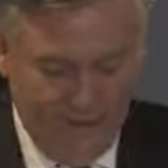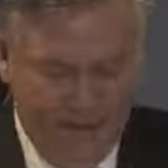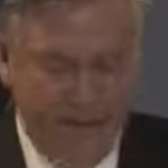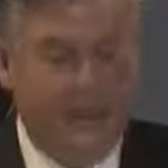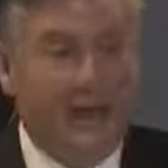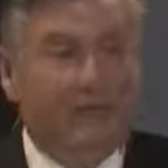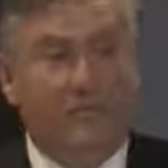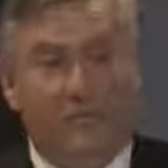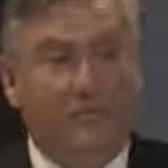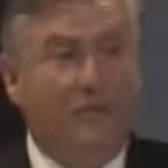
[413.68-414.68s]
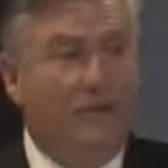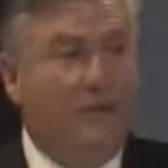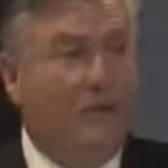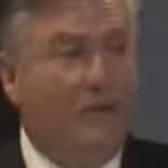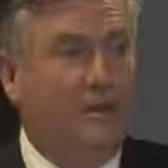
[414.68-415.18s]
And that has been my
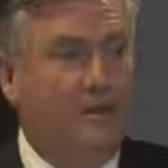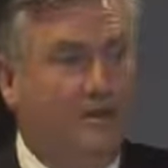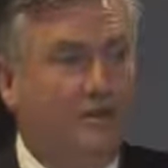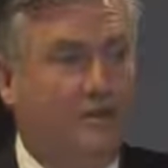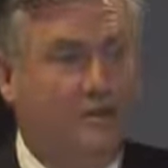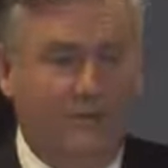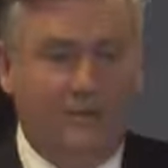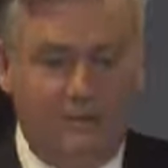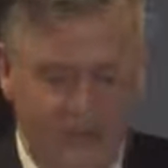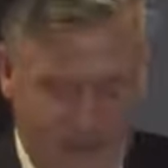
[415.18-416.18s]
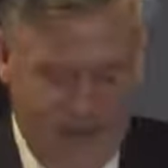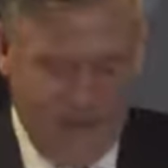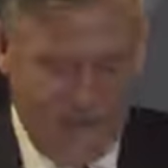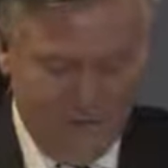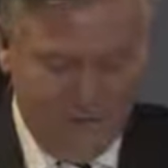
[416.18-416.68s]
role for the past 23
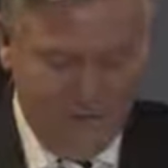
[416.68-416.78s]
years.